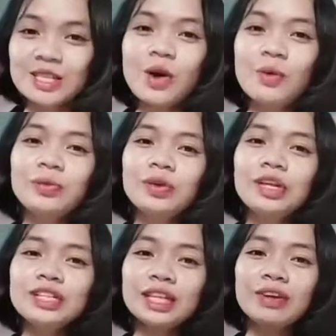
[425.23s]
So when
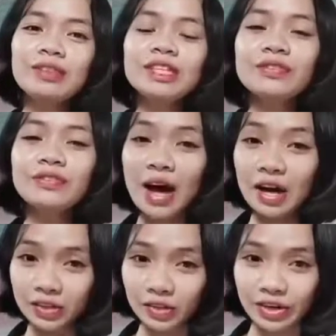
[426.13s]
we describe these
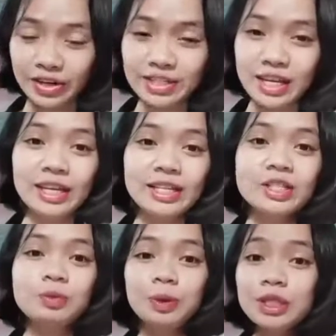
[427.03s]
factors and
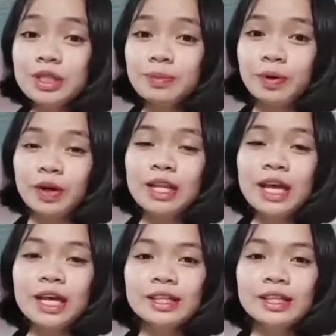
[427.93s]
its principle,